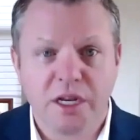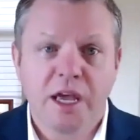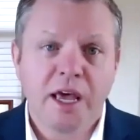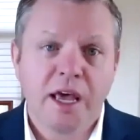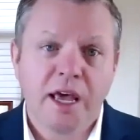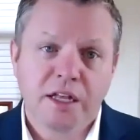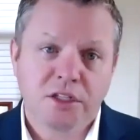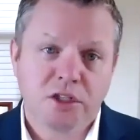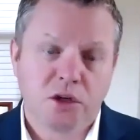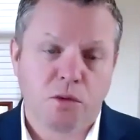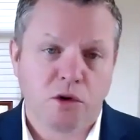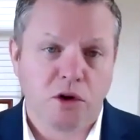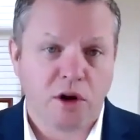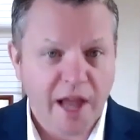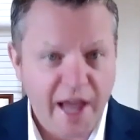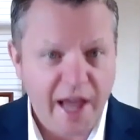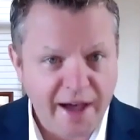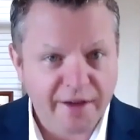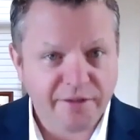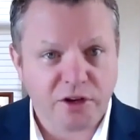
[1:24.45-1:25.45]
So we're going to
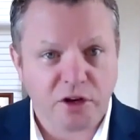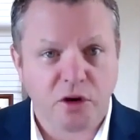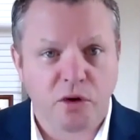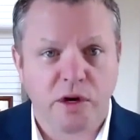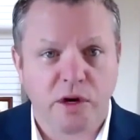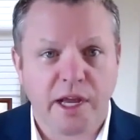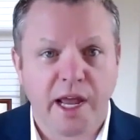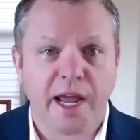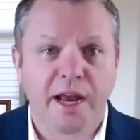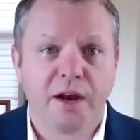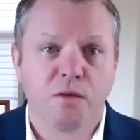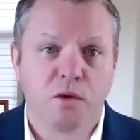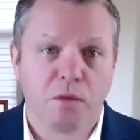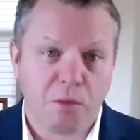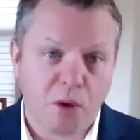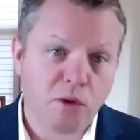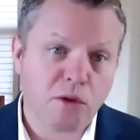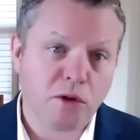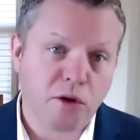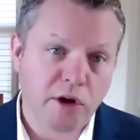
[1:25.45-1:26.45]
have to create remote
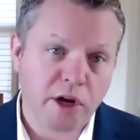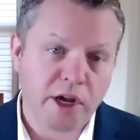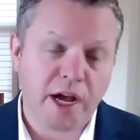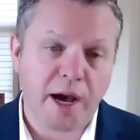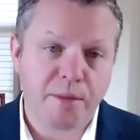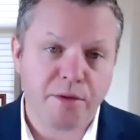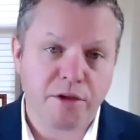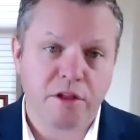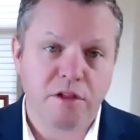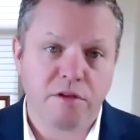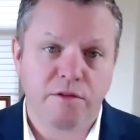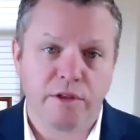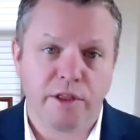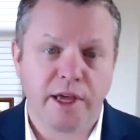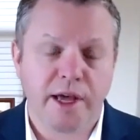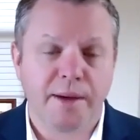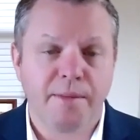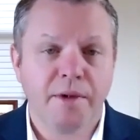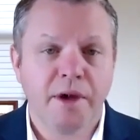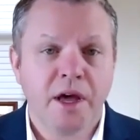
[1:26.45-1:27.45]
learning options for them.